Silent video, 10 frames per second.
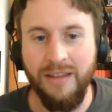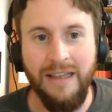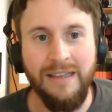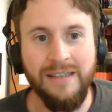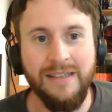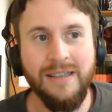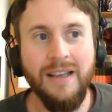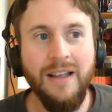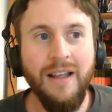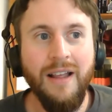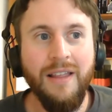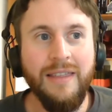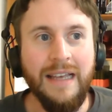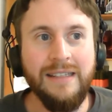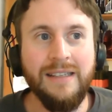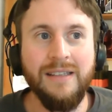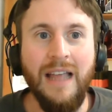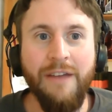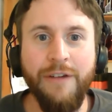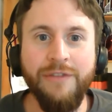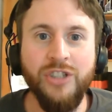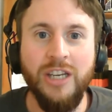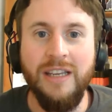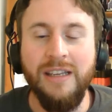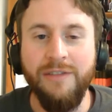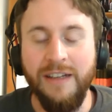There's FFG